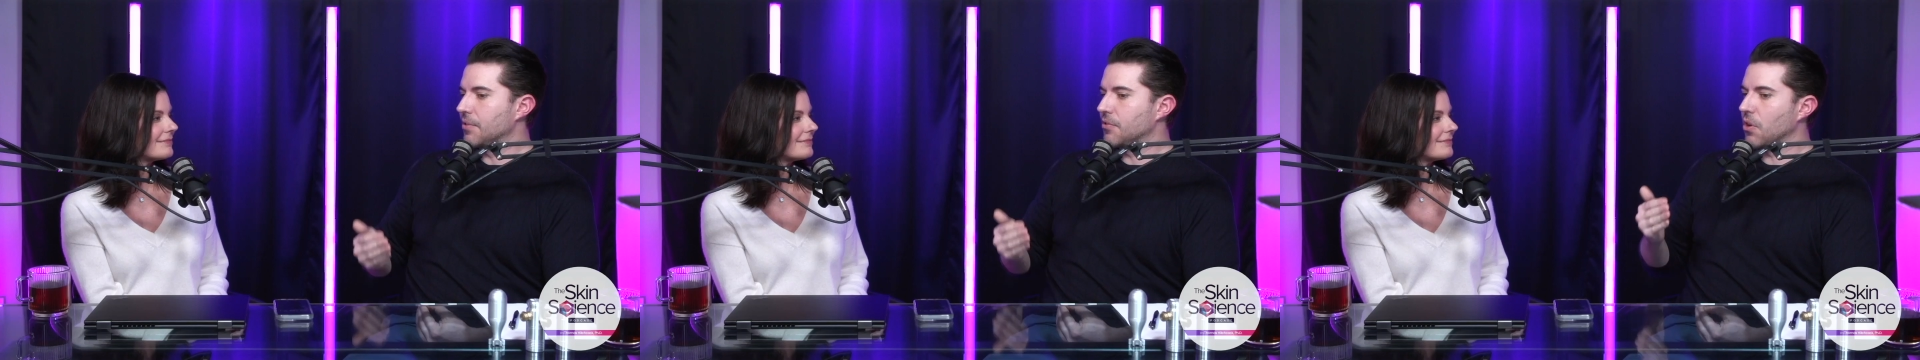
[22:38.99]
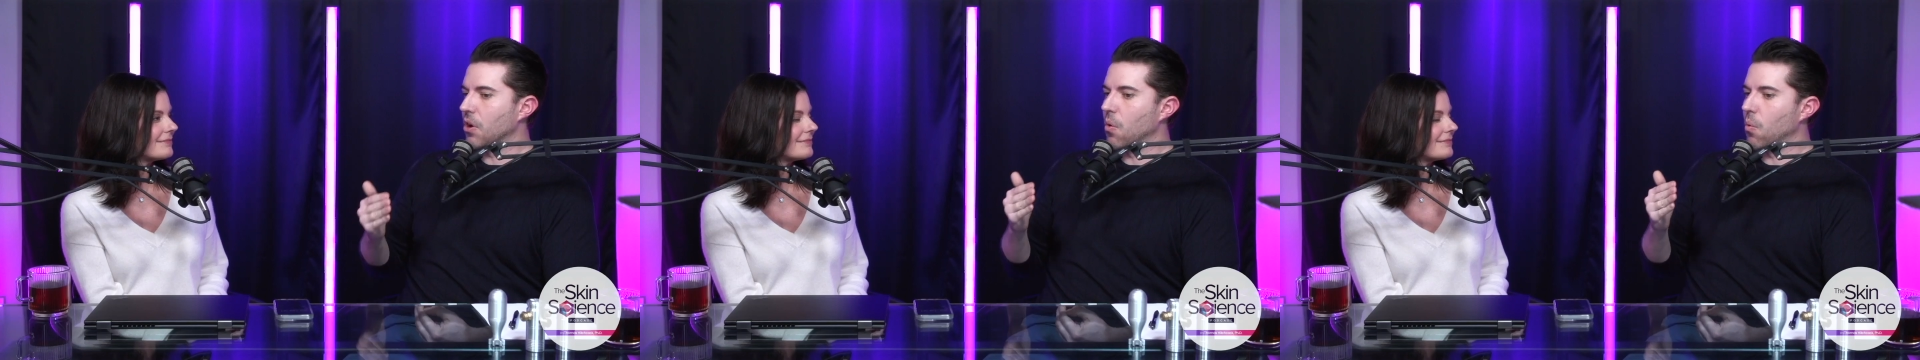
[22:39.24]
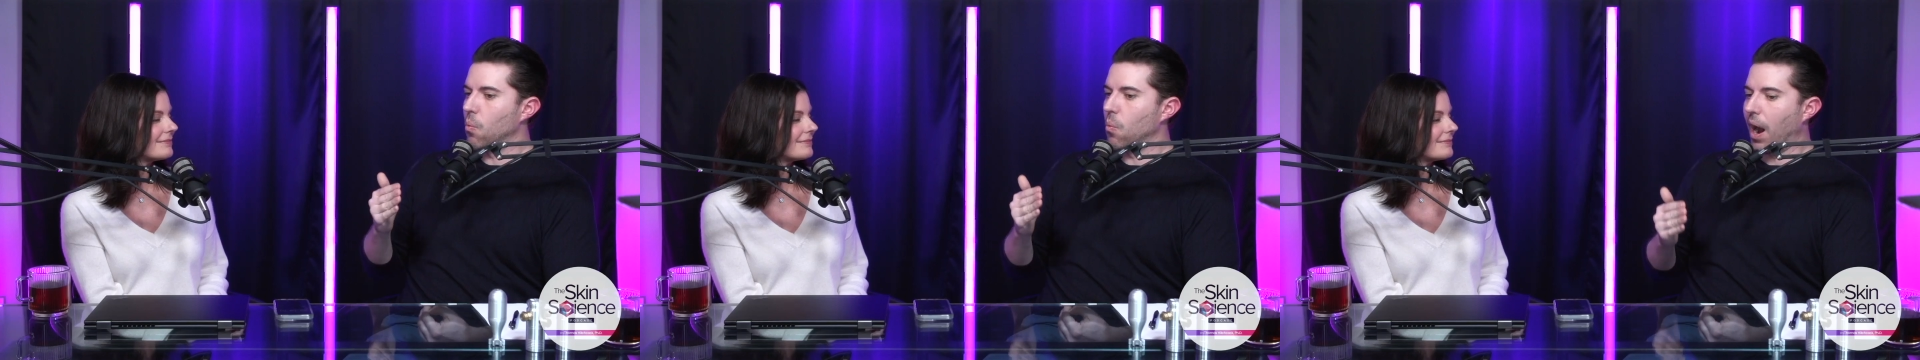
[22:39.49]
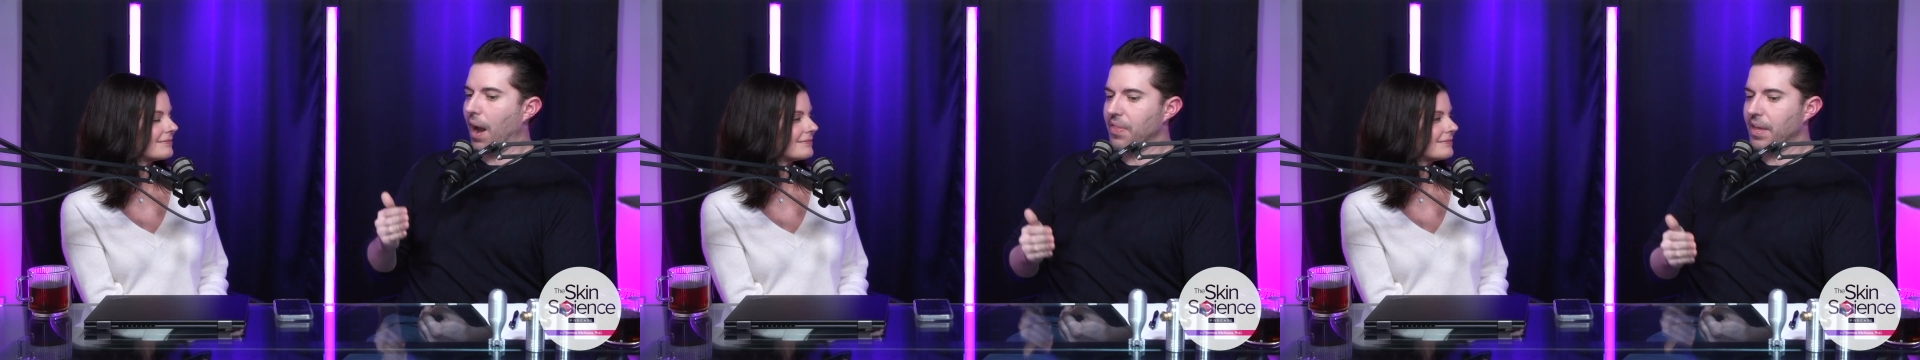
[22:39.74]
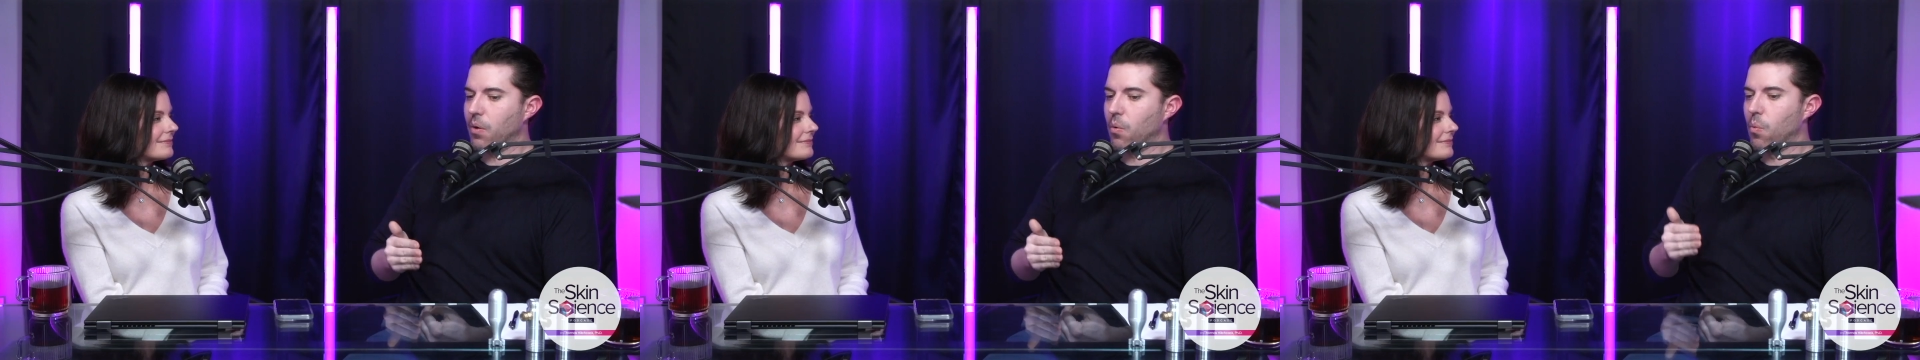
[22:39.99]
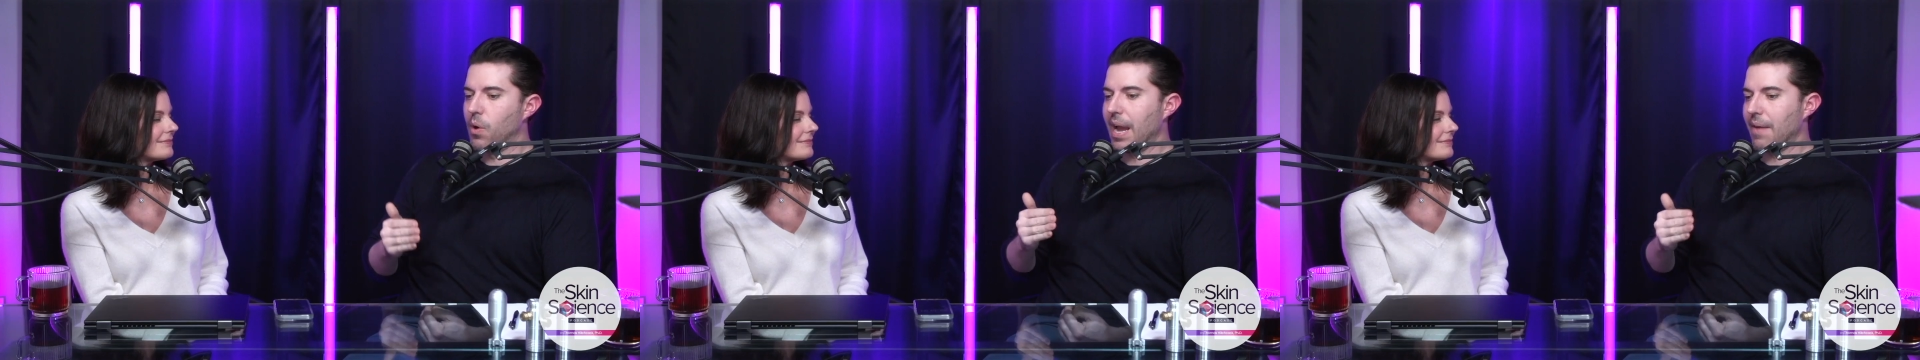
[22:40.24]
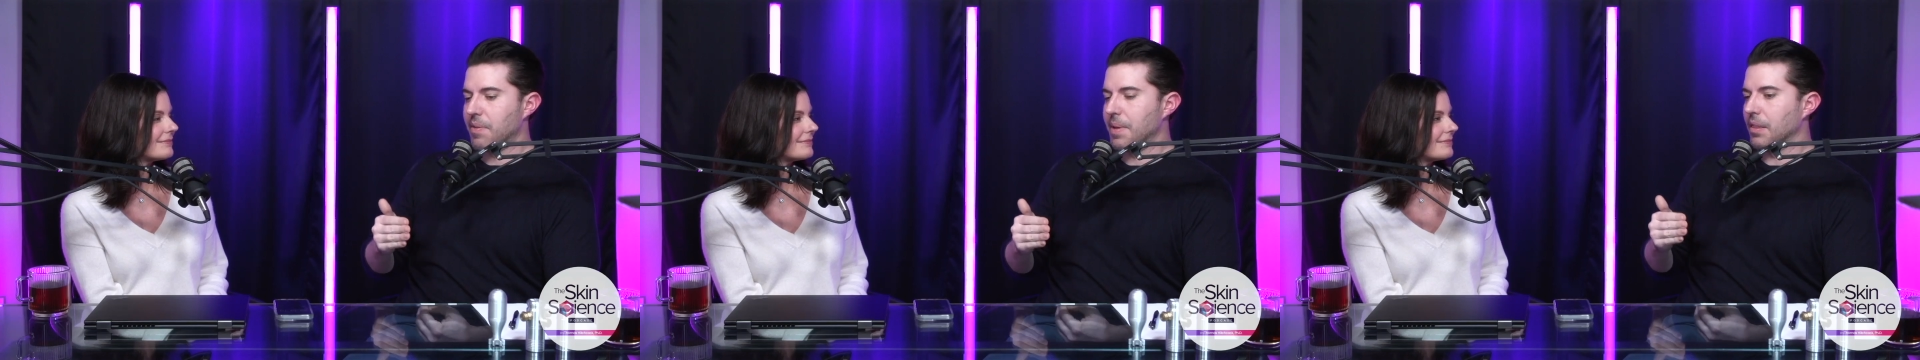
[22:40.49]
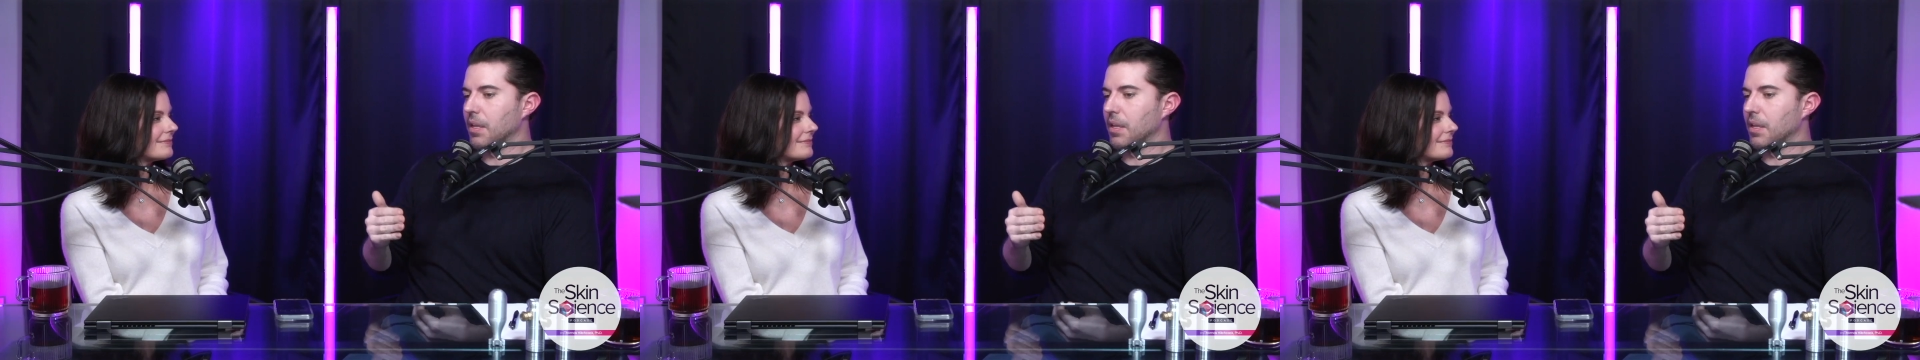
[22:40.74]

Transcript: And so I think we have to be a